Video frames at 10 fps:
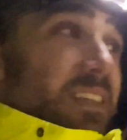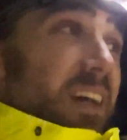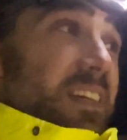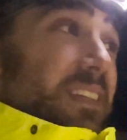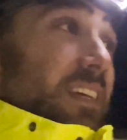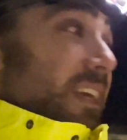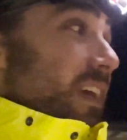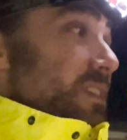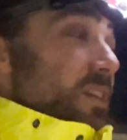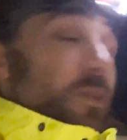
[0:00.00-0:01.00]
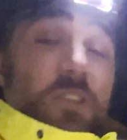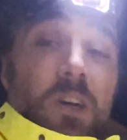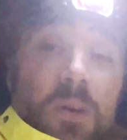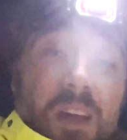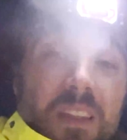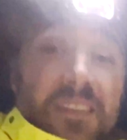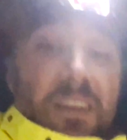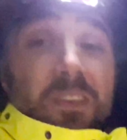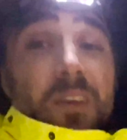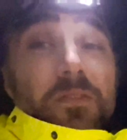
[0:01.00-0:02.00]
icing is no joke, and these
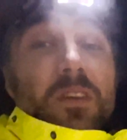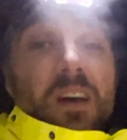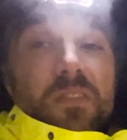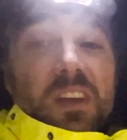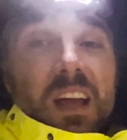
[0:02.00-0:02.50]
aircraft do not have